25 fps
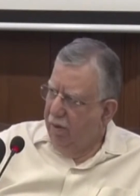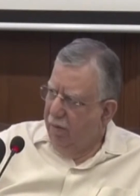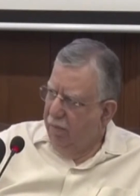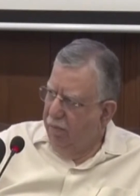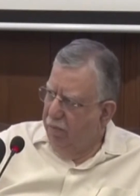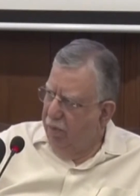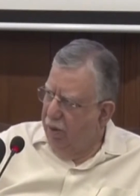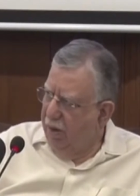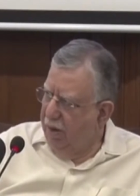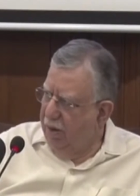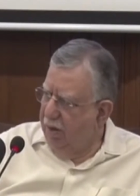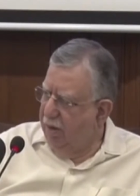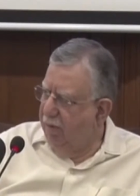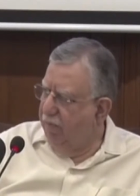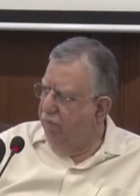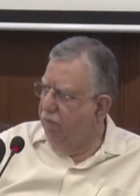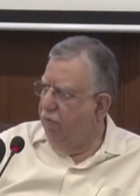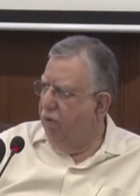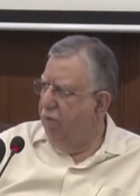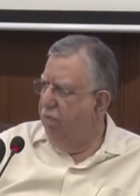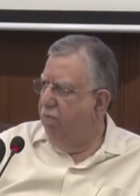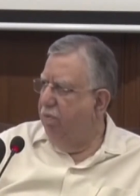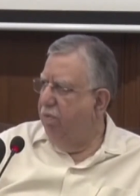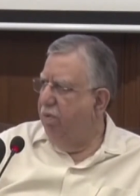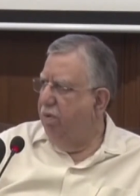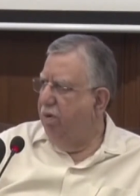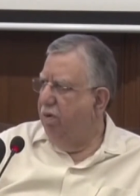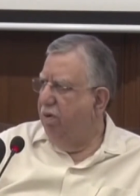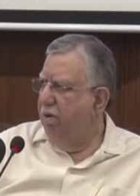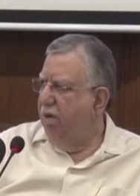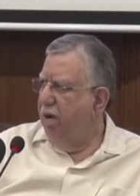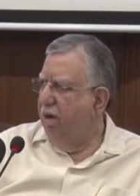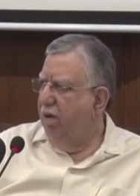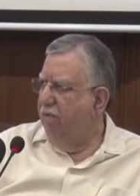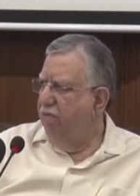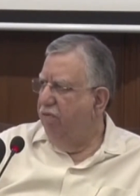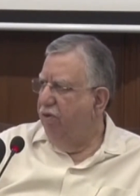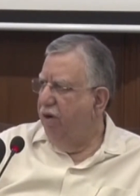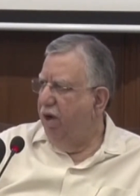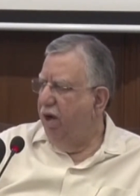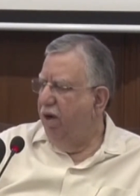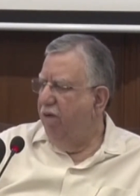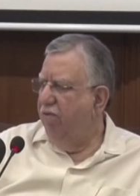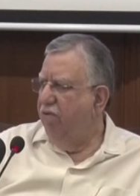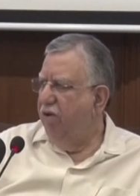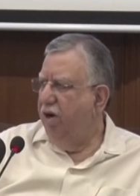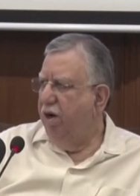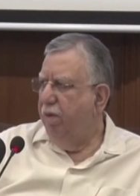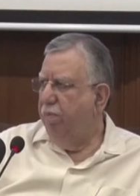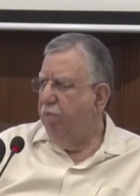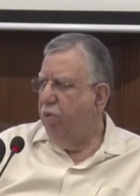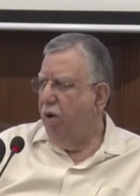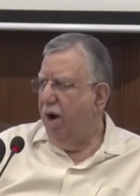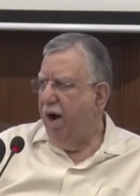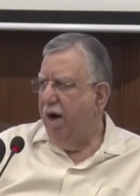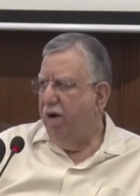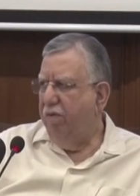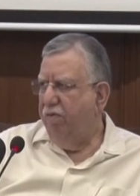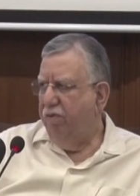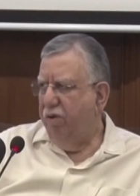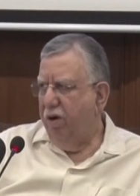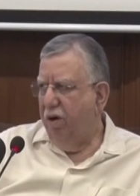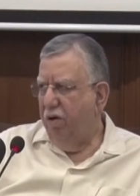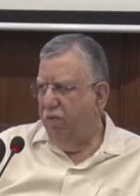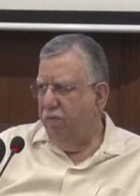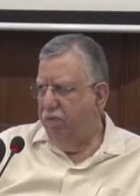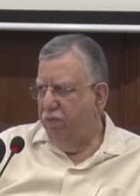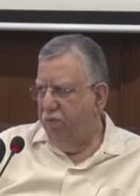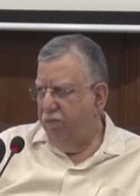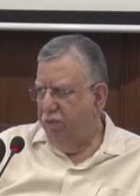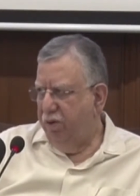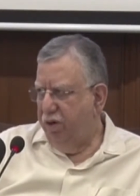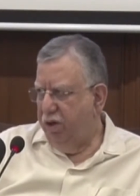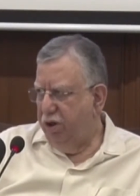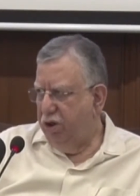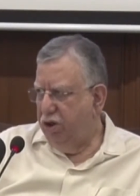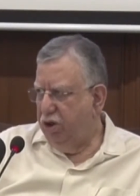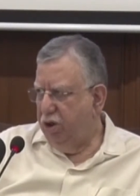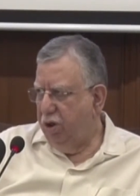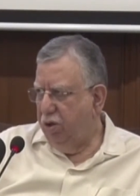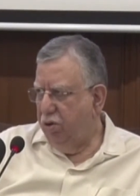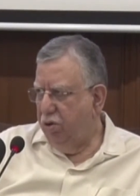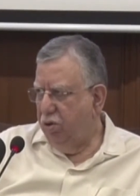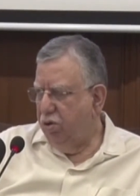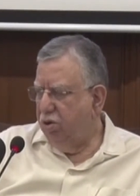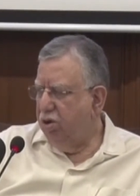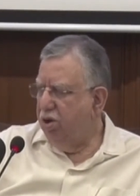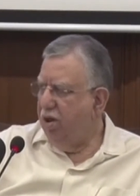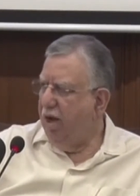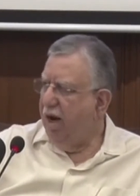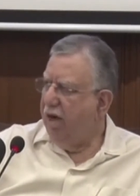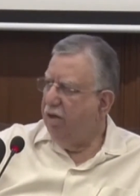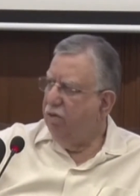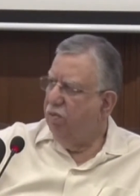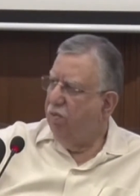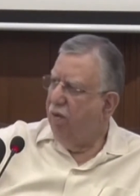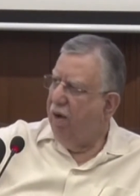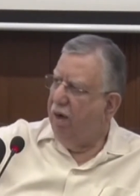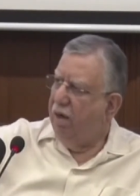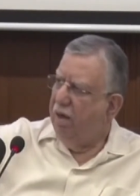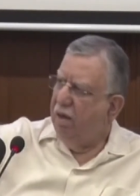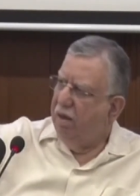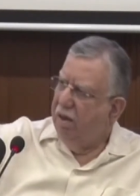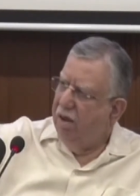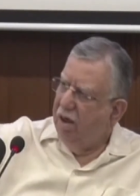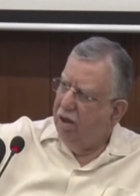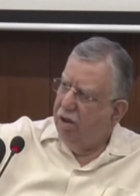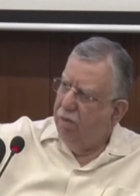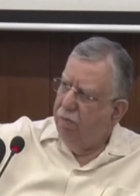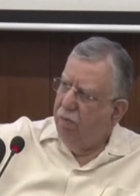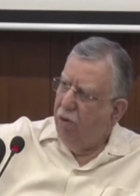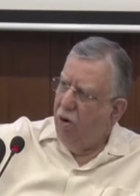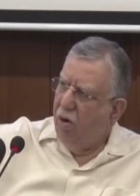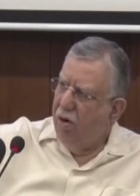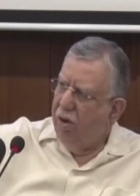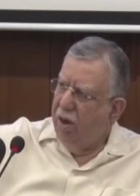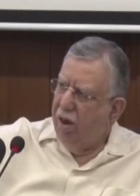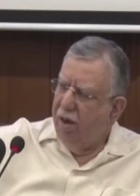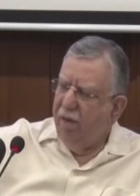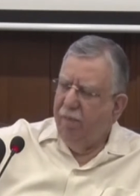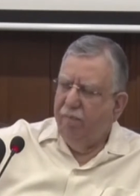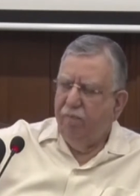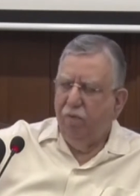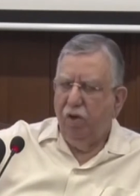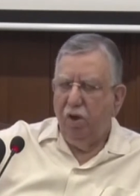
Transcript: but uh, a way, very polite way of reaching those, that's one, that's broadening.